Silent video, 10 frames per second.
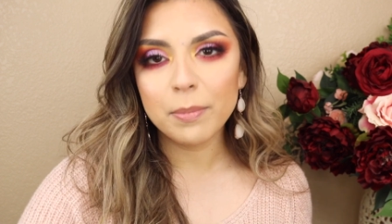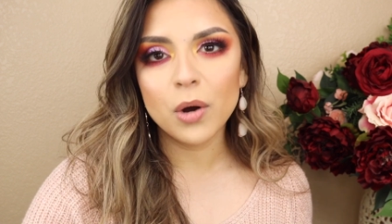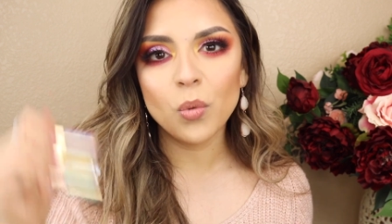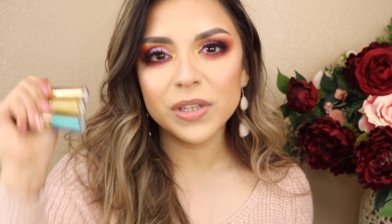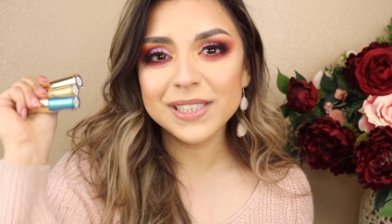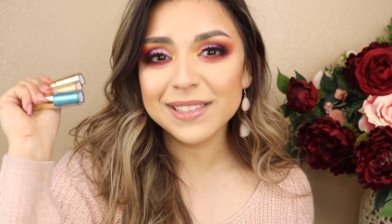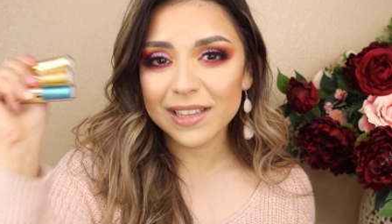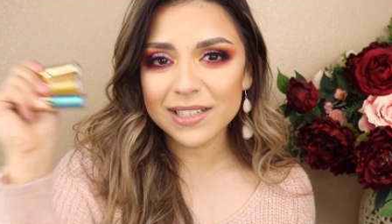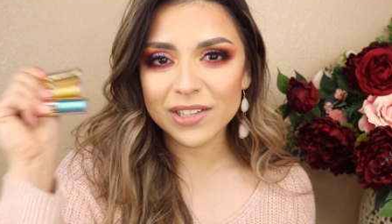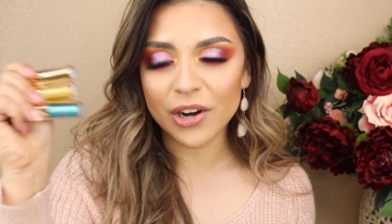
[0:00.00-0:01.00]
But once
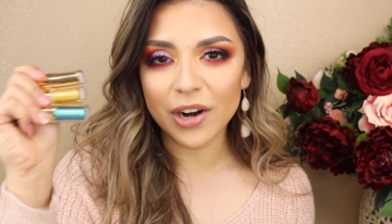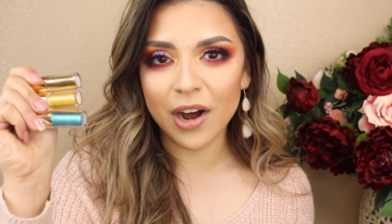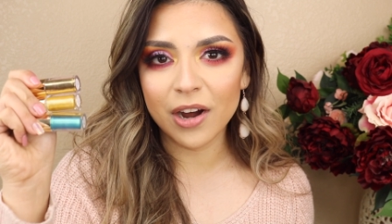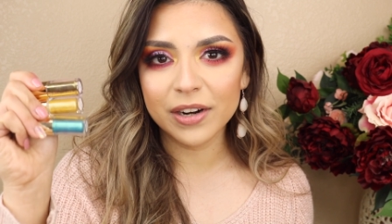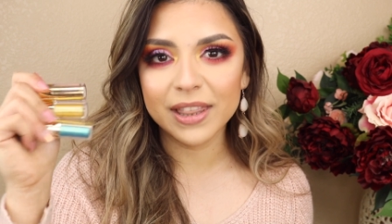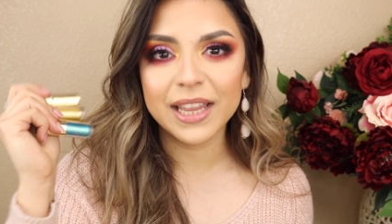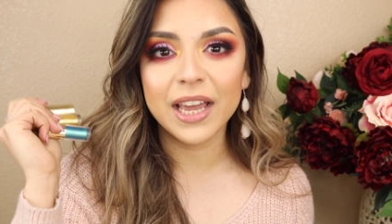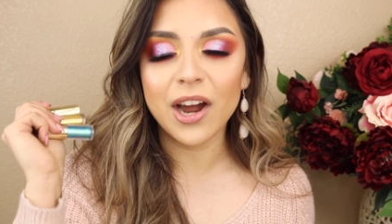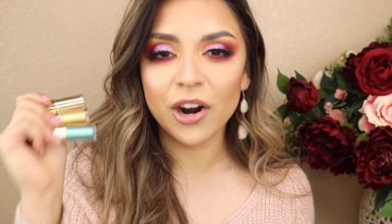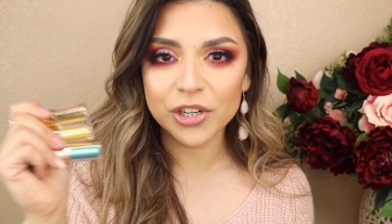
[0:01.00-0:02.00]
these are on,
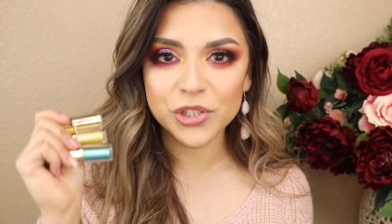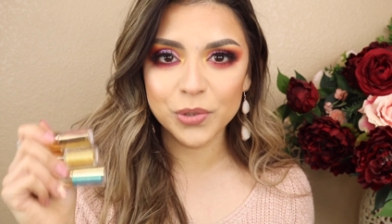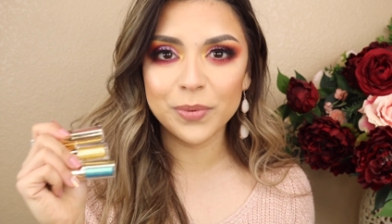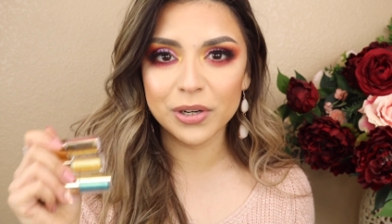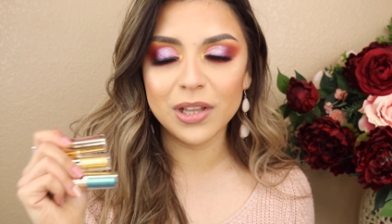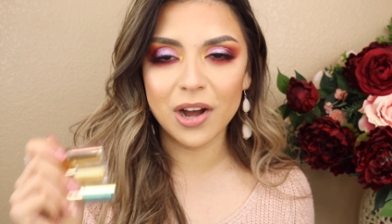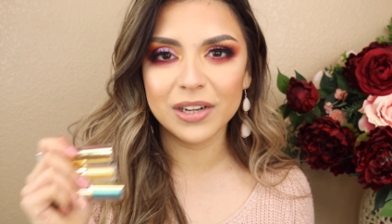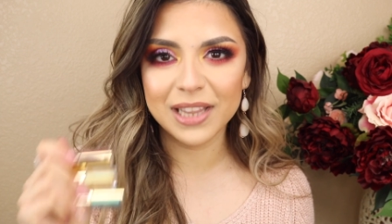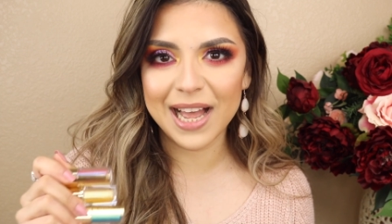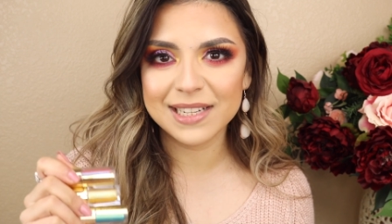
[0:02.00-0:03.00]
they are super
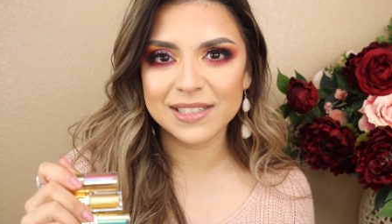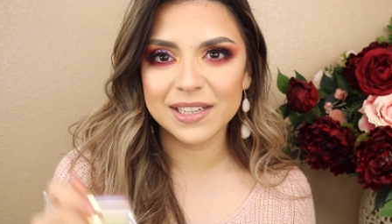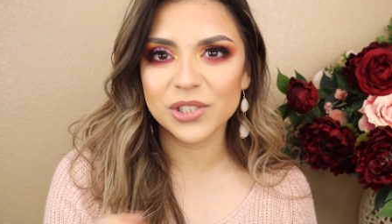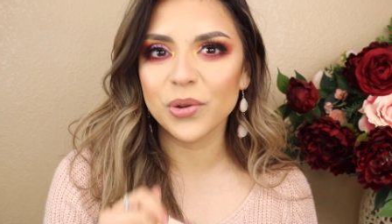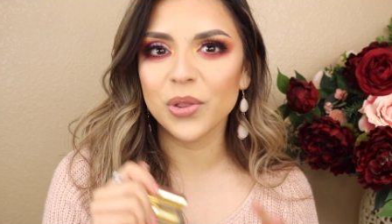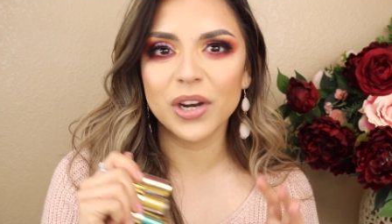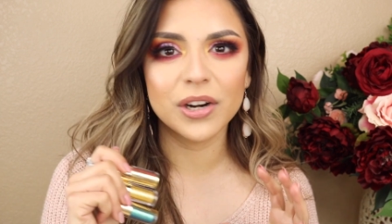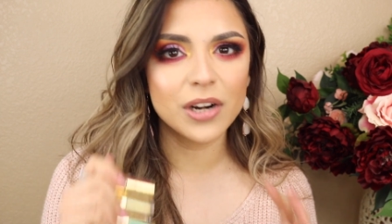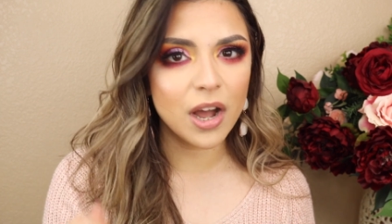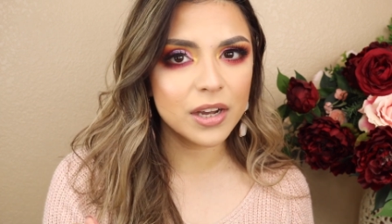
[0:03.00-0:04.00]
long lasting. So they
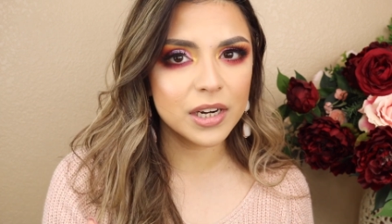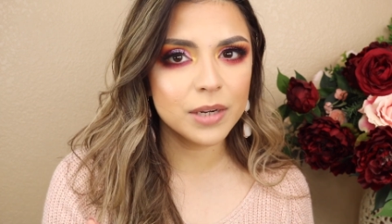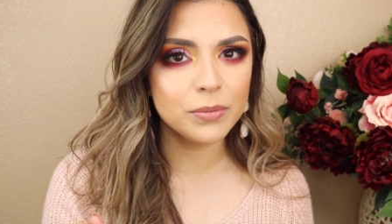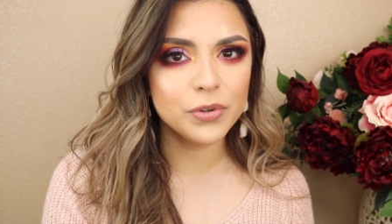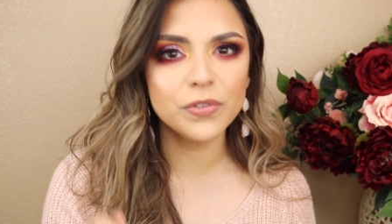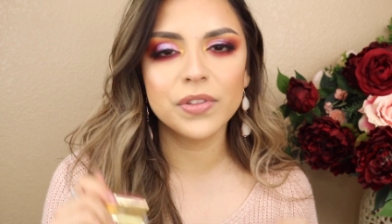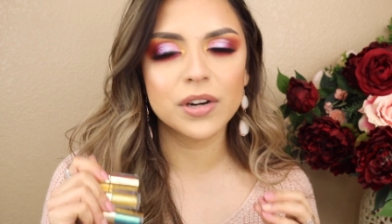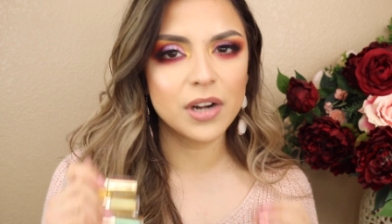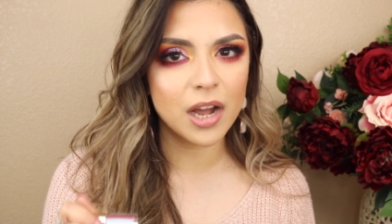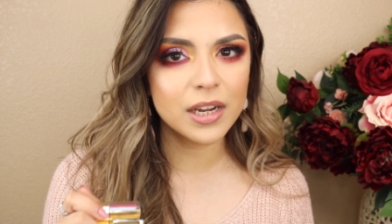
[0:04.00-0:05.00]
are not gonna move,
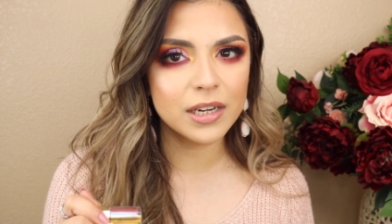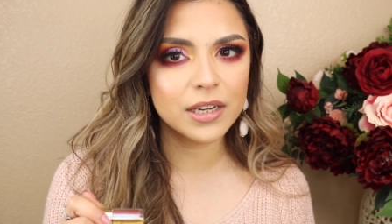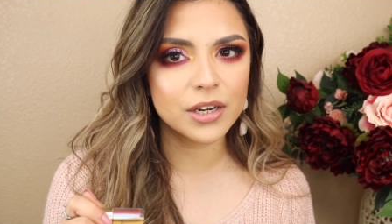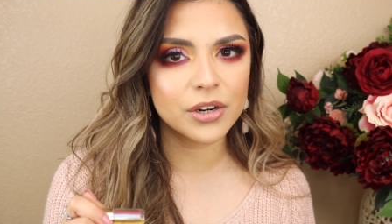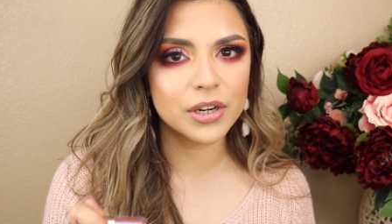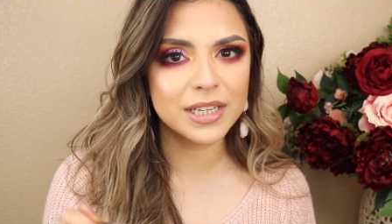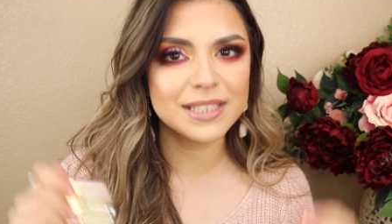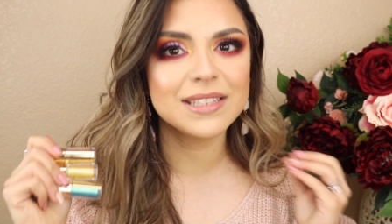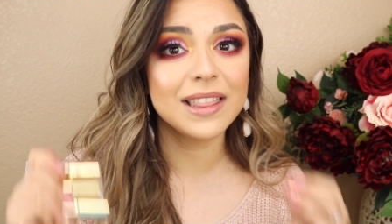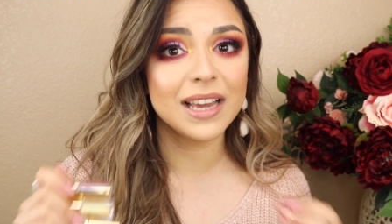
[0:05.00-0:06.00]
they're not gonna
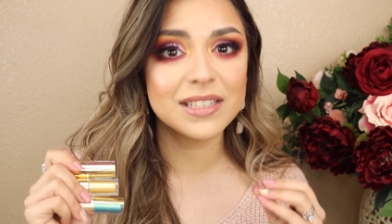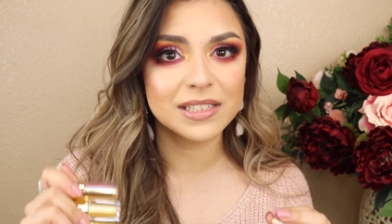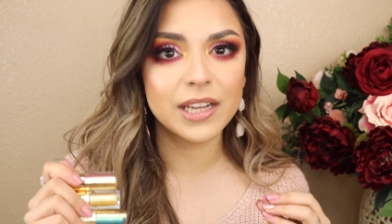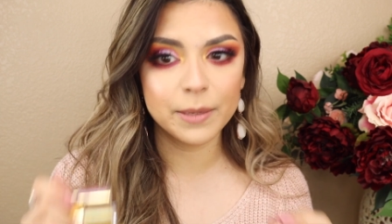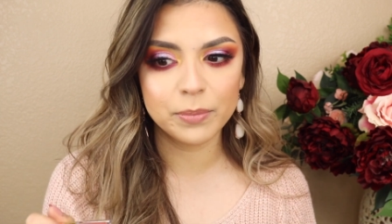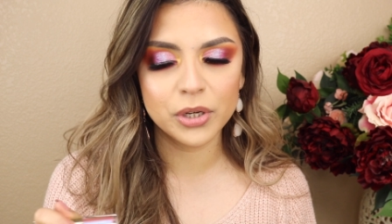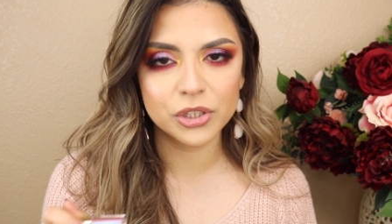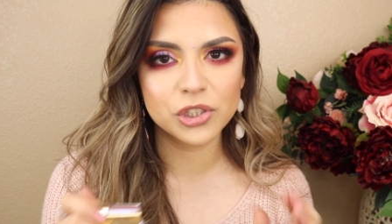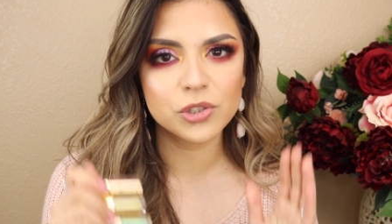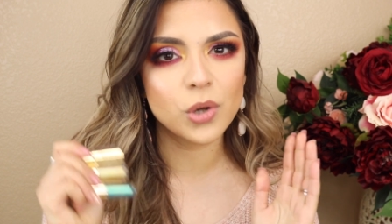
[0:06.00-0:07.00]
crease, they stay
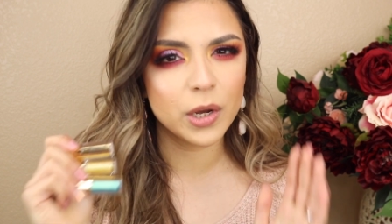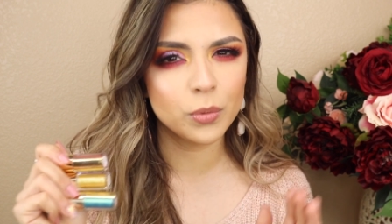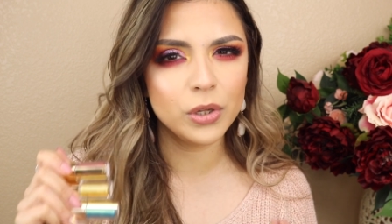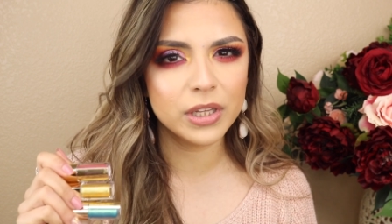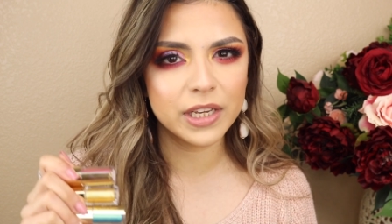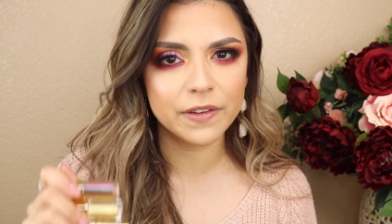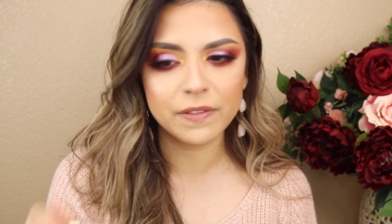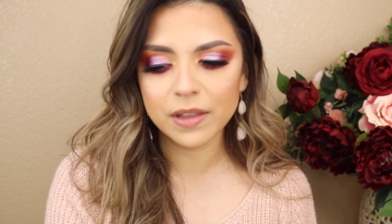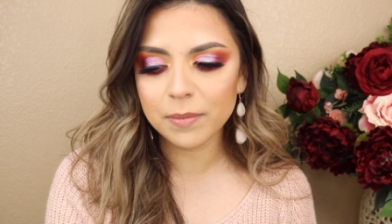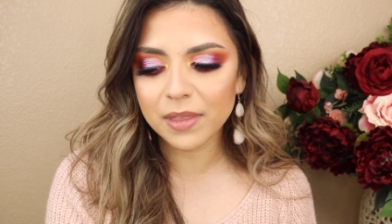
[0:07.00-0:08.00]
put. So I will
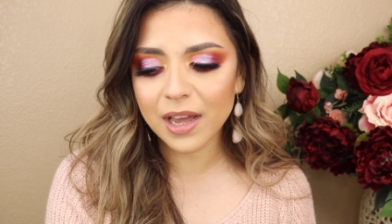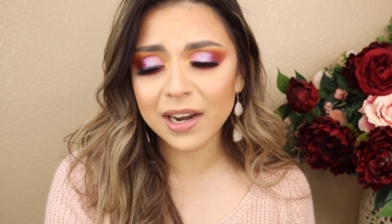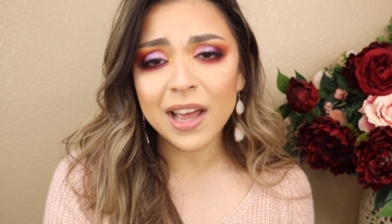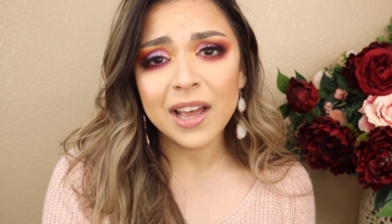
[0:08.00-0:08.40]
give them that.